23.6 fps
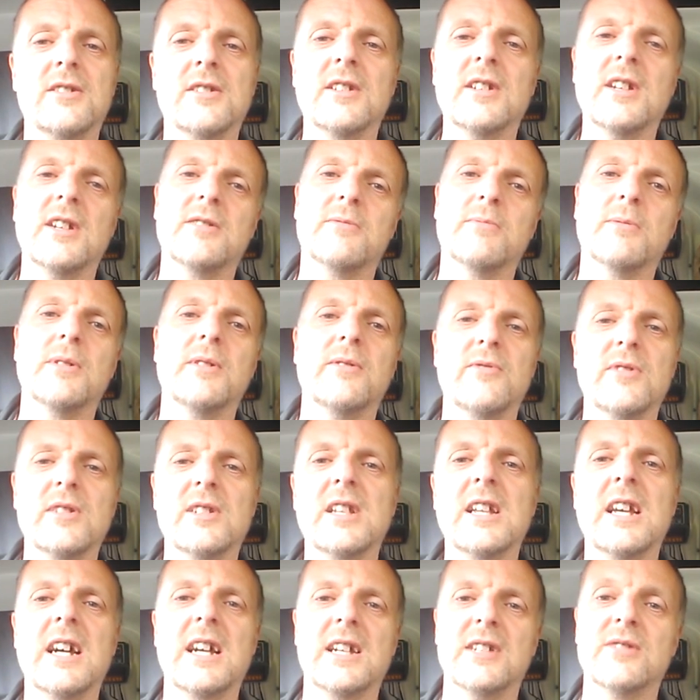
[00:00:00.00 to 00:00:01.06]
there's one of
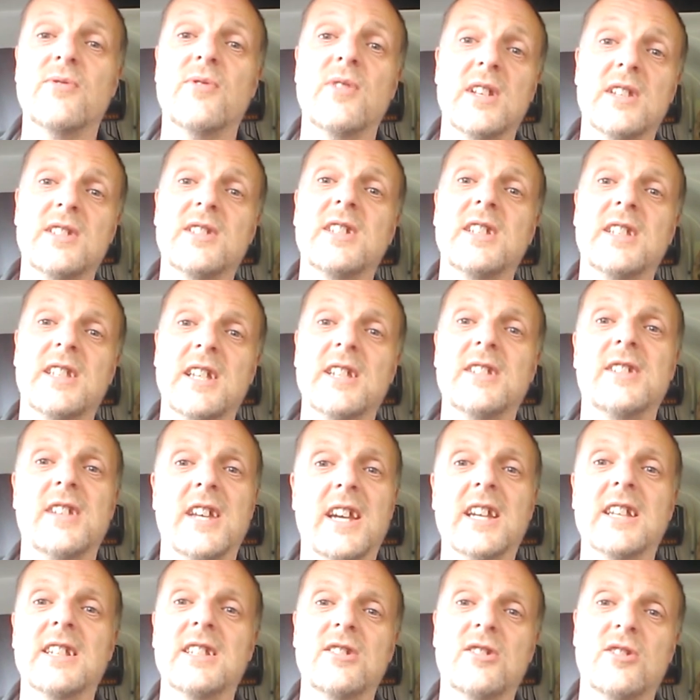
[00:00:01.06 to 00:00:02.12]
his last vids he did,
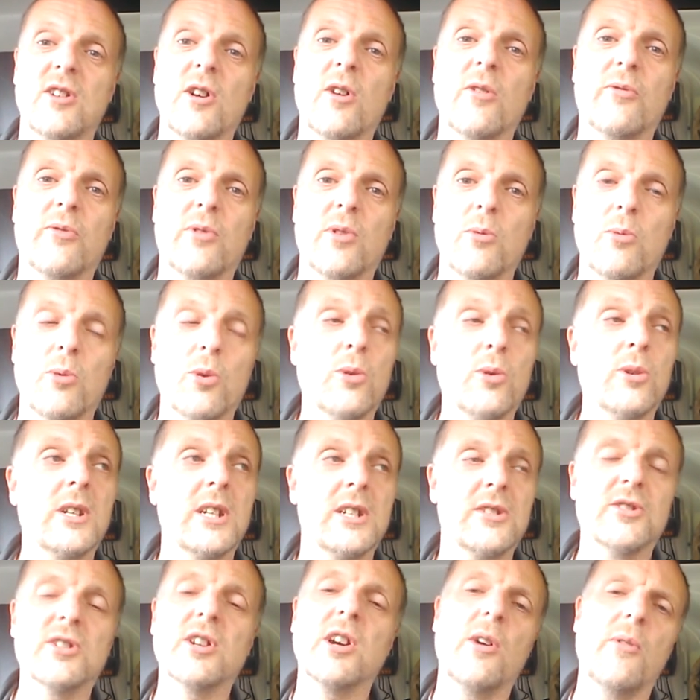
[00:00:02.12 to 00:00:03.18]
taking his dog for a walk.
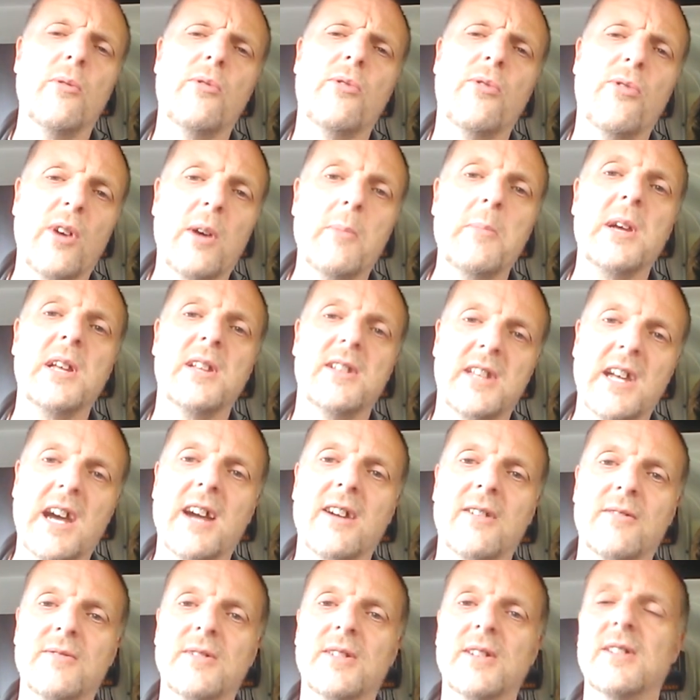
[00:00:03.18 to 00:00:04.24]
Let's go and thumb it
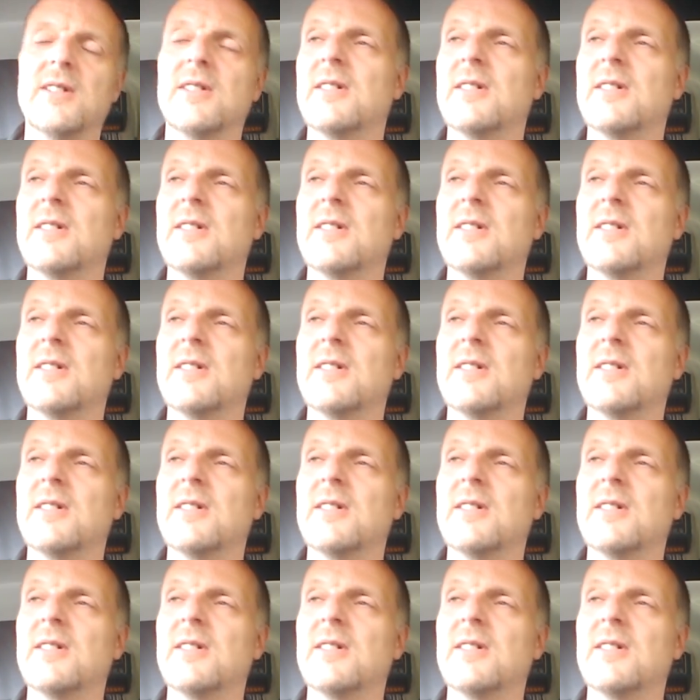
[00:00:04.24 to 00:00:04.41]
down.